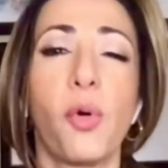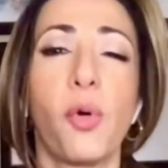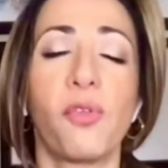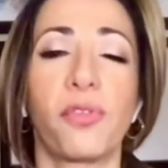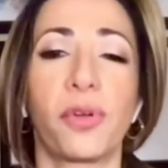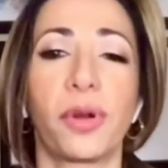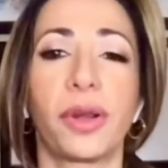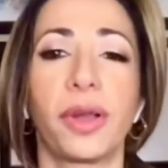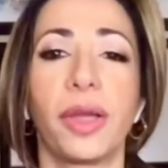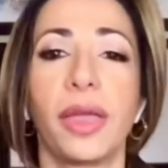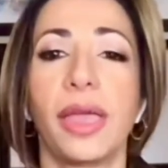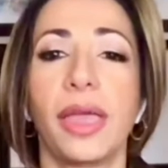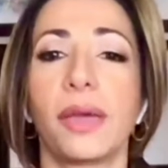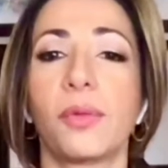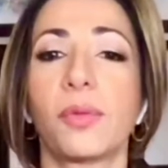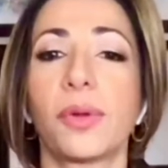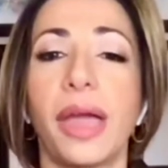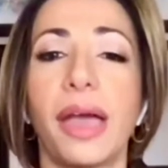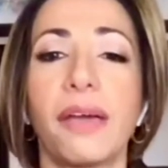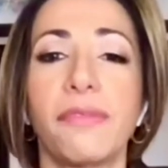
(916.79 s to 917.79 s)

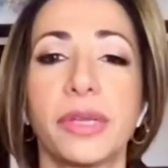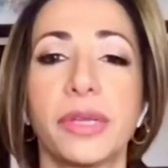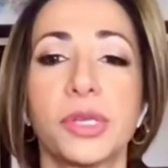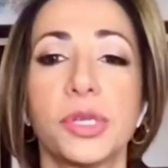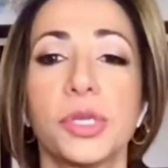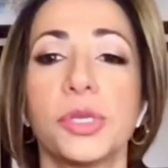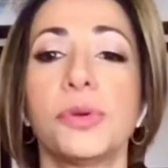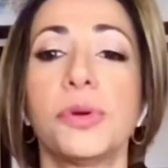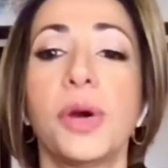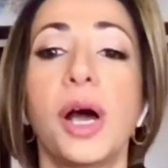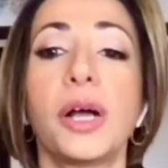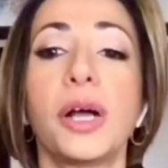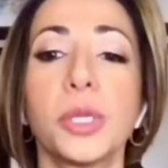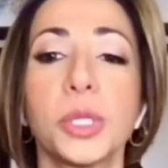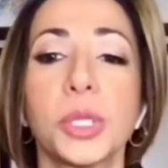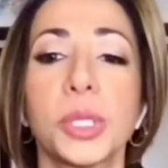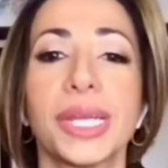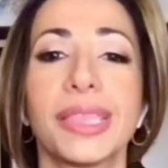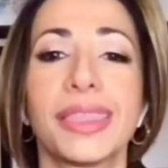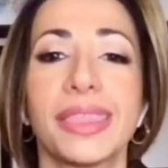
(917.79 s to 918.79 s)
We're having
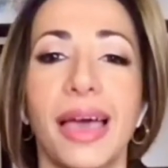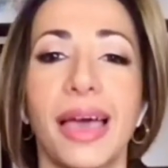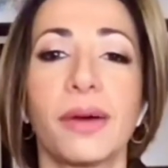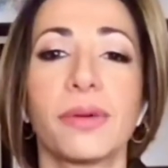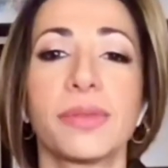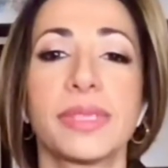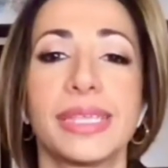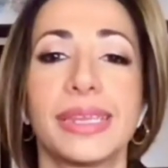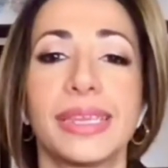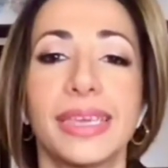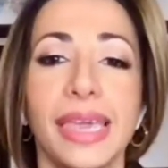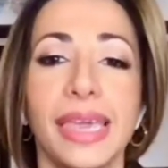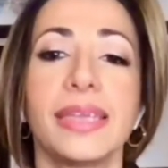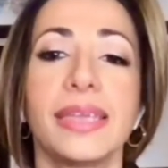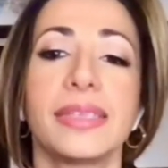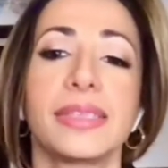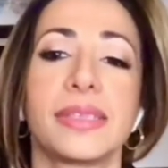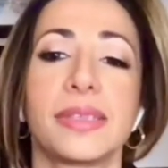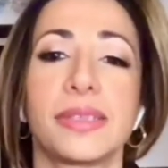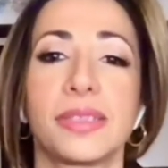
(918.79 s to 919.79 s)
200,000
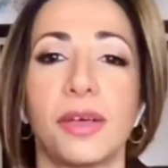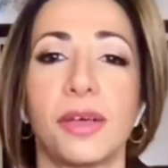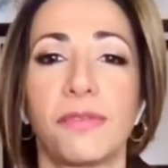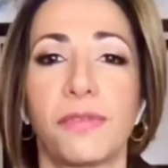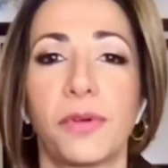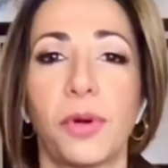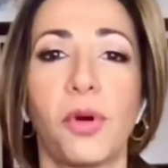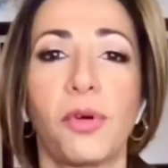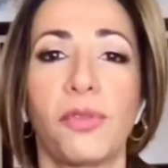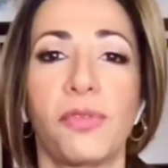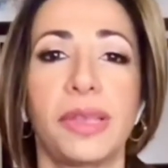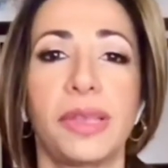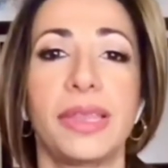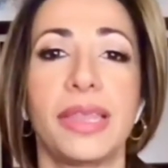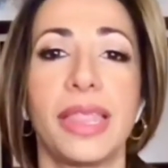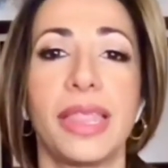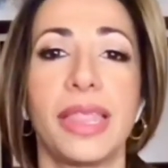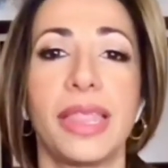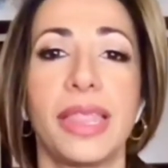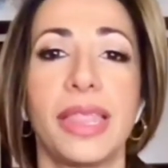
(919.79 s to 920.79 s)
cases of
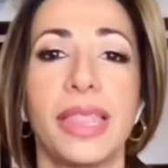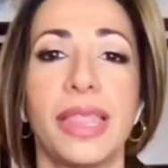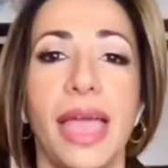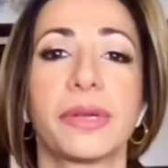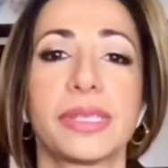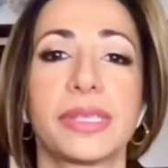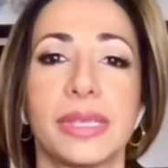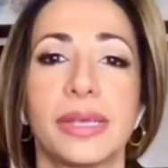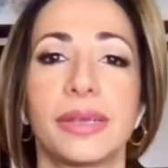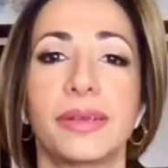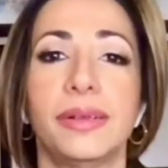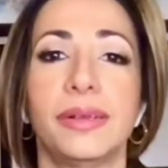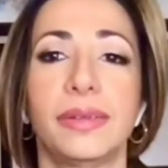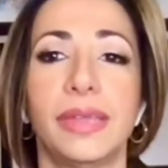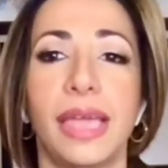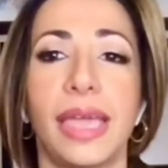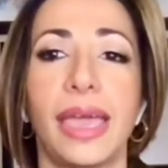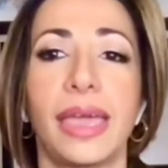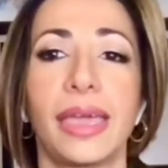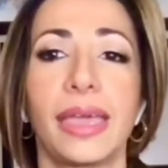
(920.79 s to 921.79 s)
COVID every
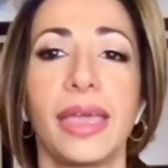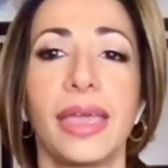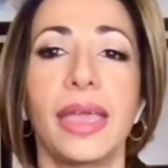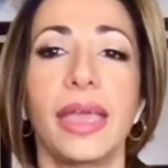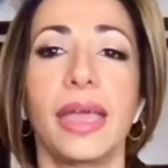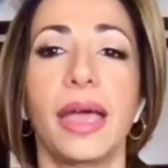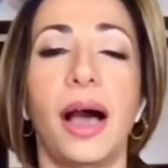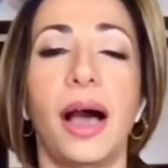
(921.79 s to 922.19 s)
single day.